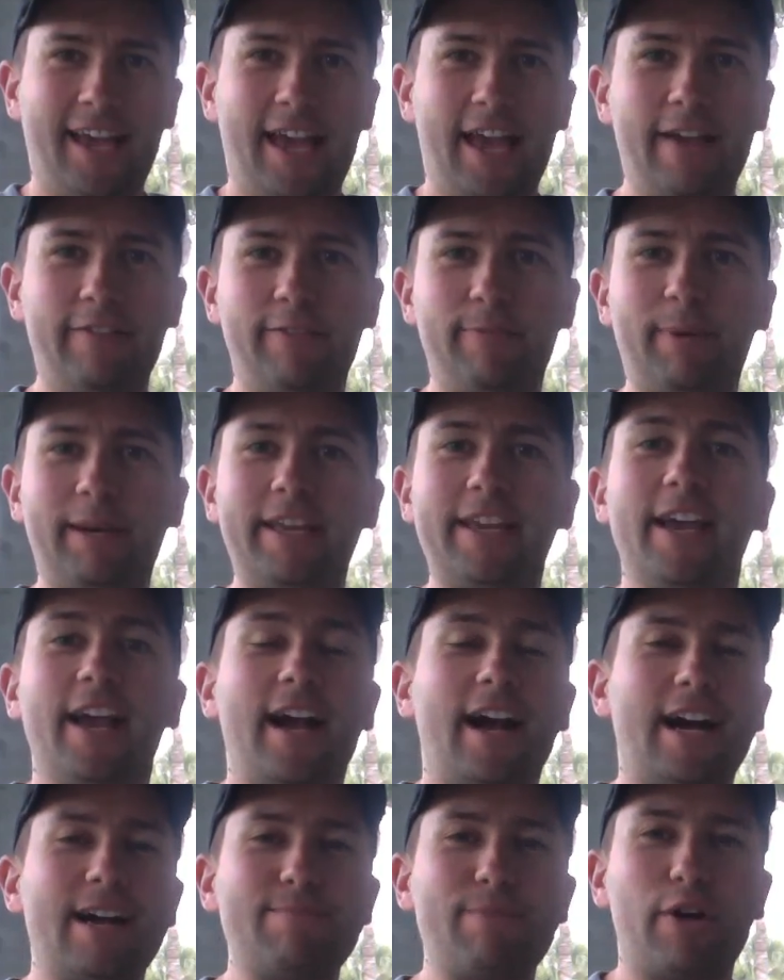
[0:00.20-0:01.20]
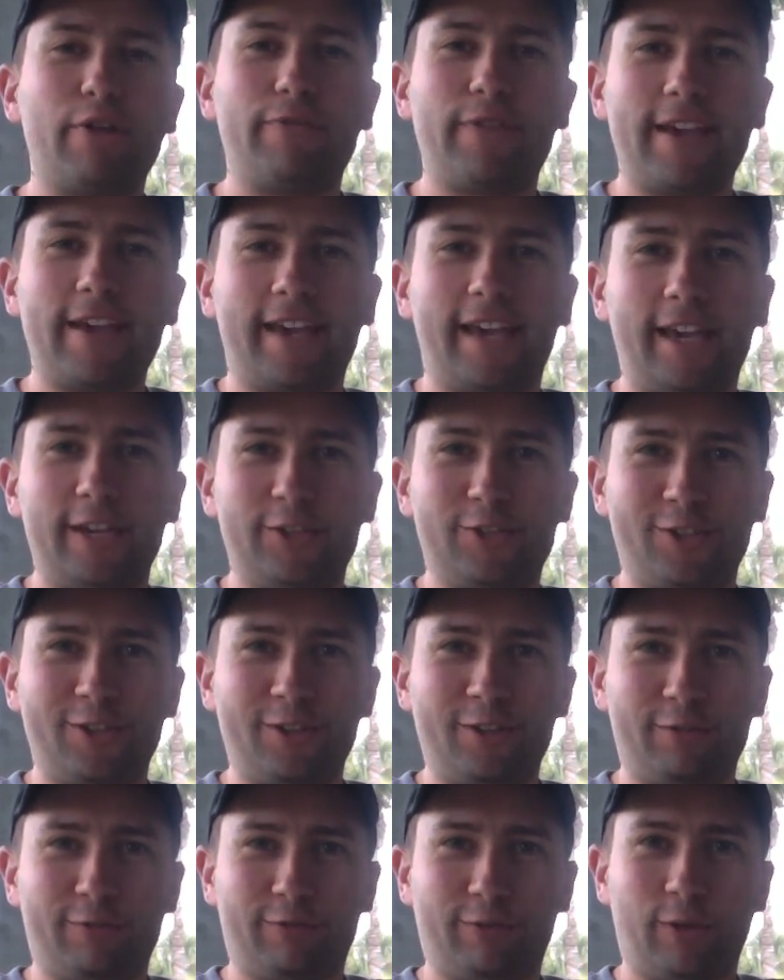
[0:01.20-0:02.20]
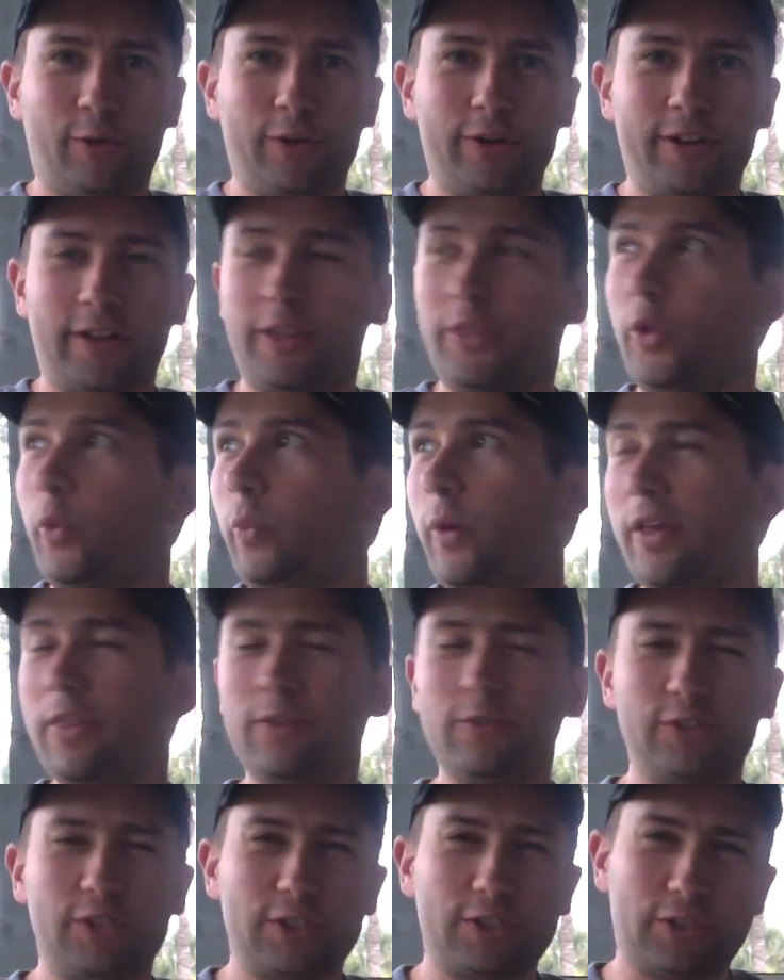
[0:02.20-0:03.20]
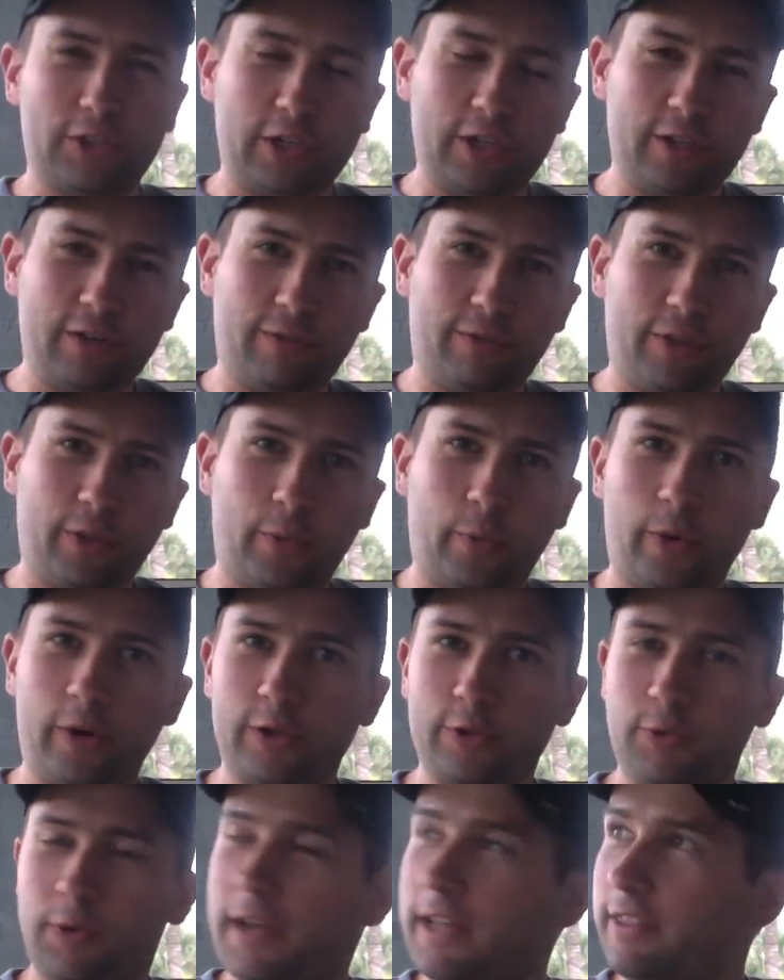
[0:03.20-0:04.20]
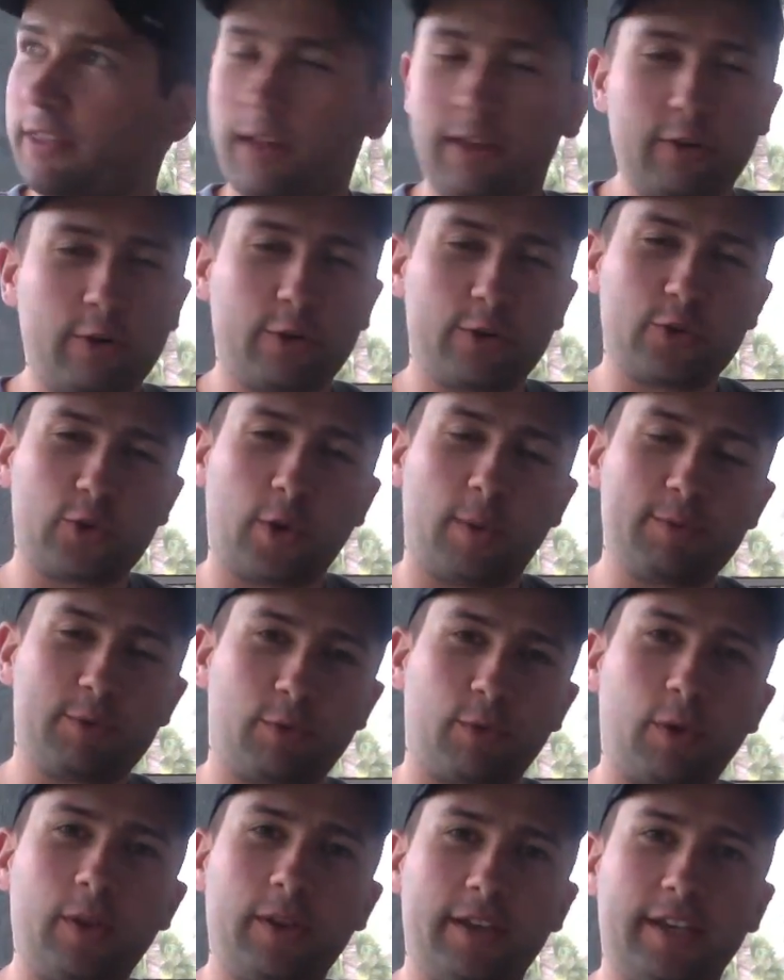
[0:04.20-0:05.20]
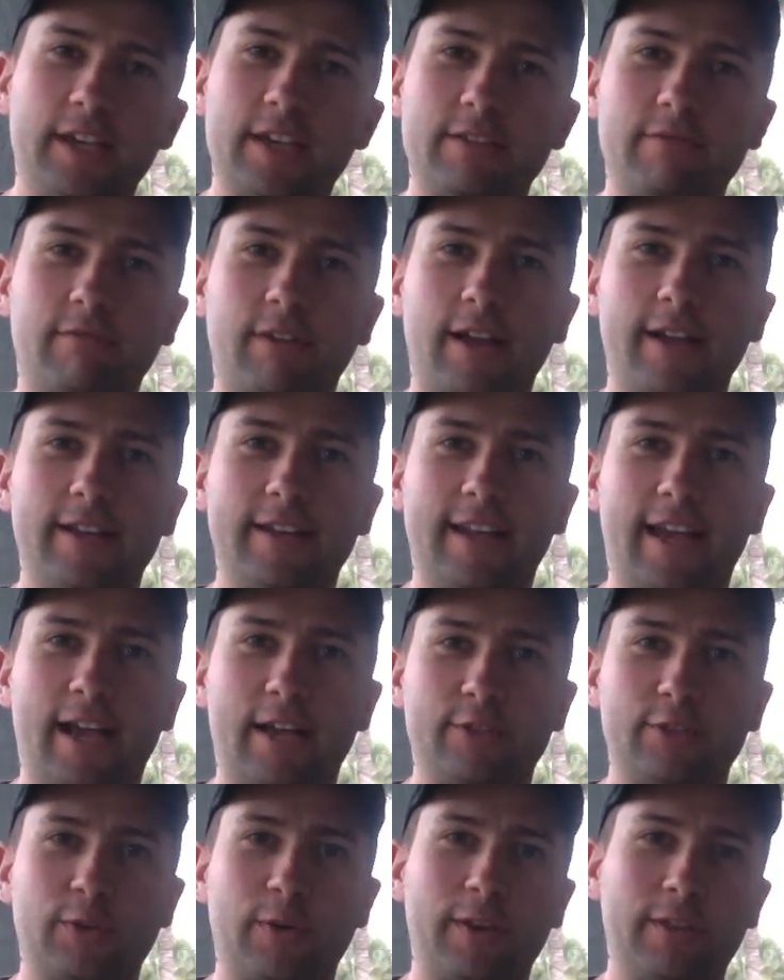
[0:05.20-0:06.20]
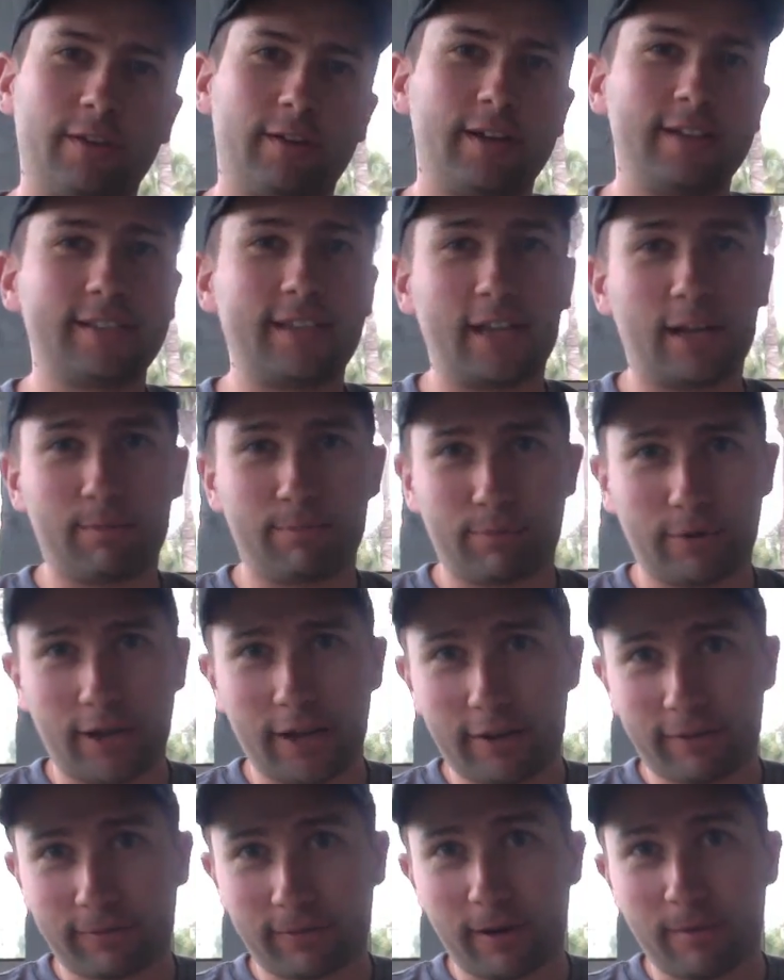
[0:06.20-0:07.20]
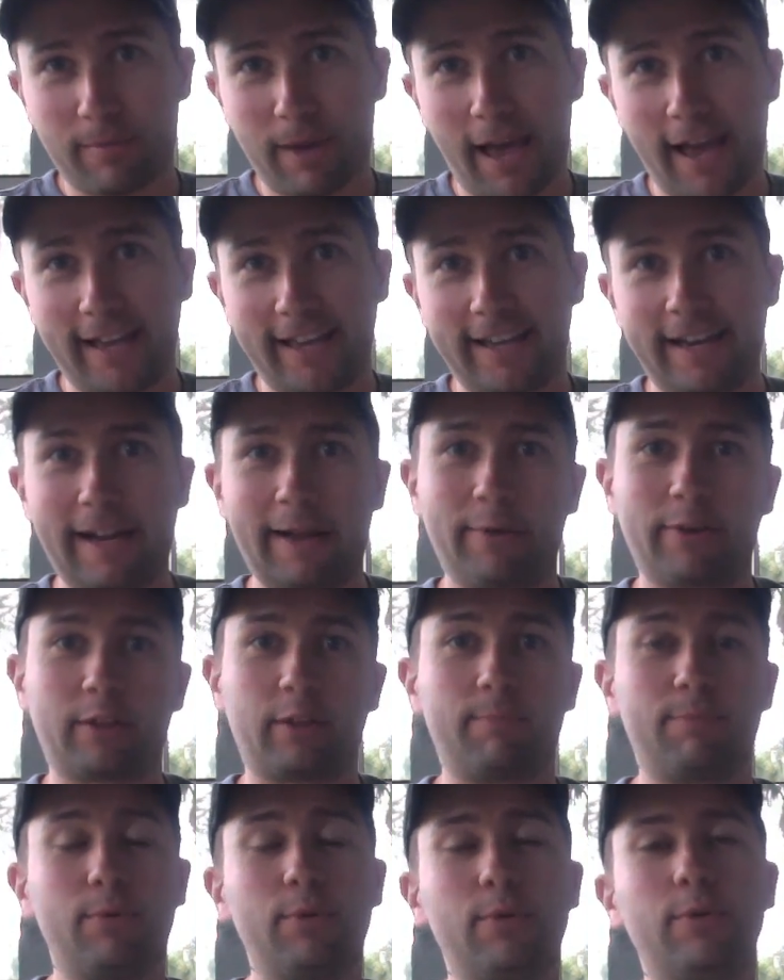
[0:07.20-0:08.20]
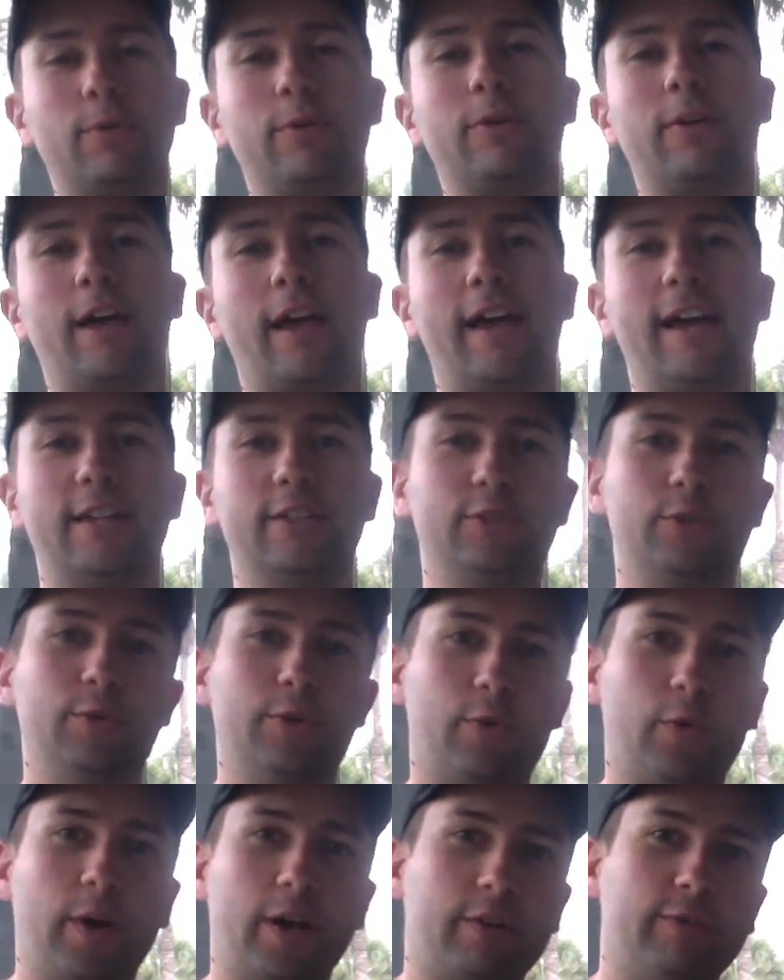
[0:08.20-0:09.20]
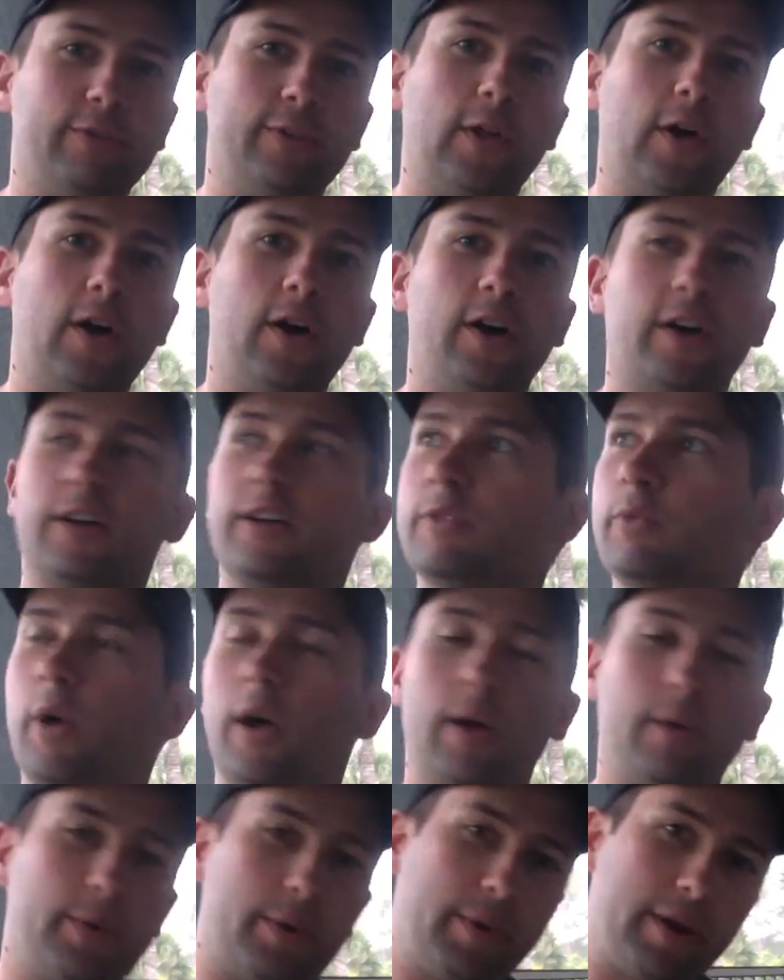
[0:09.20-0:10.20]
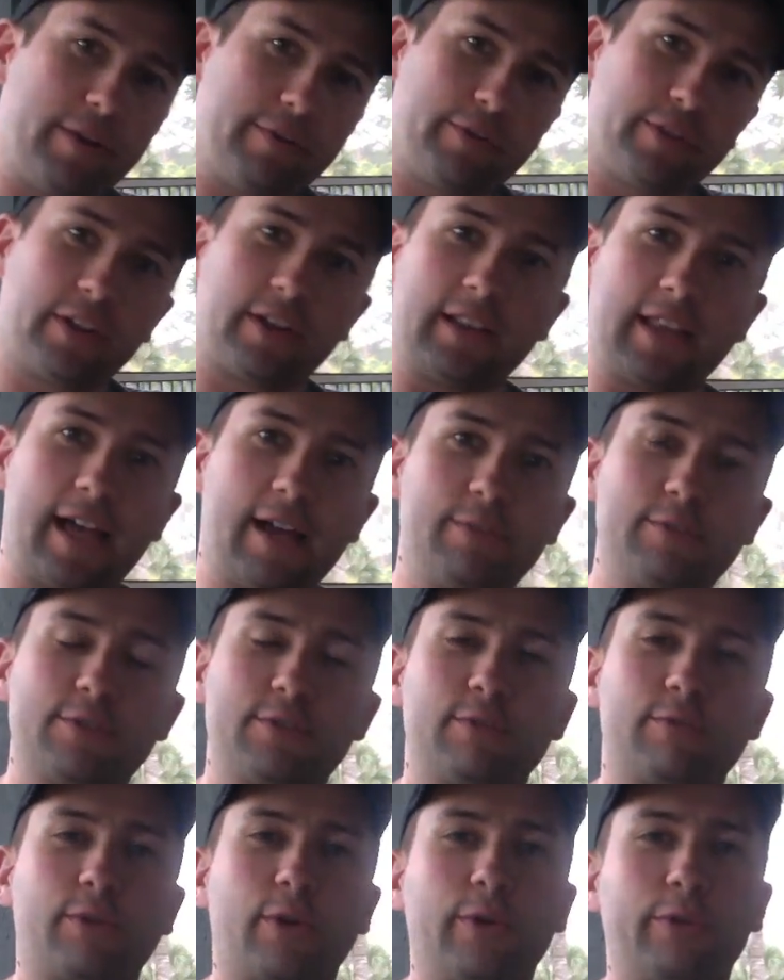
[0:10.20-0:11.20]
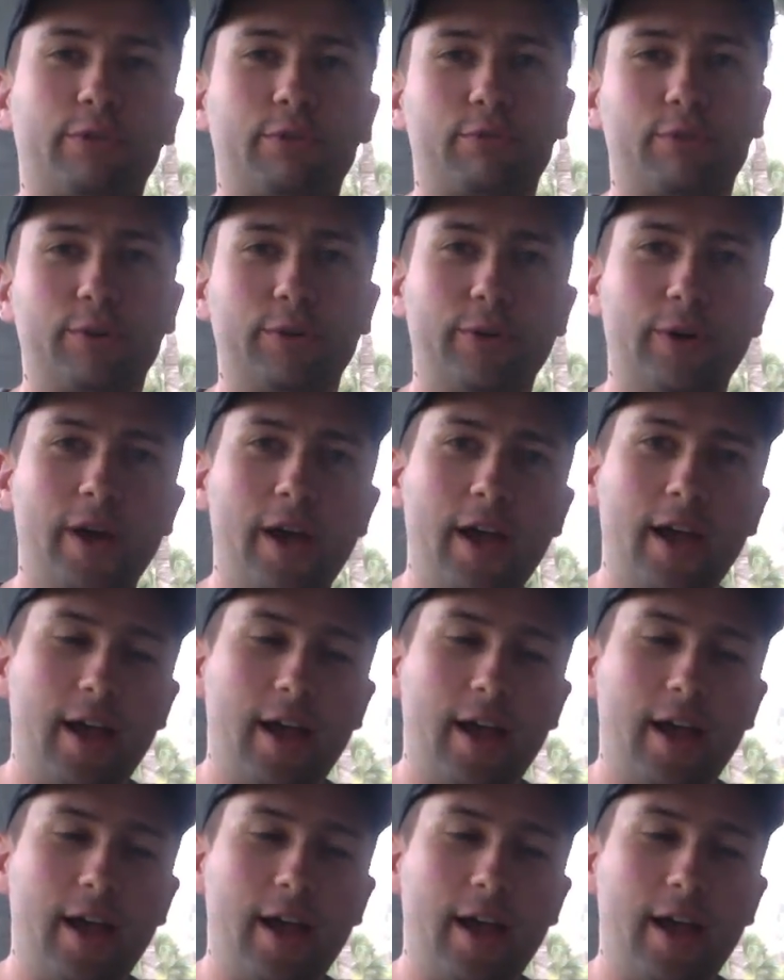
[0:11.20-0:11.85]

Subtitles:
Hey everybody, I'm on vacation in Florida. The weather just turned for the worse. We got thunderstorms rolling in right now, so I thought I'd take a break from hanging out at the pool and do a quick vlog while we wait for the clouds to roll through.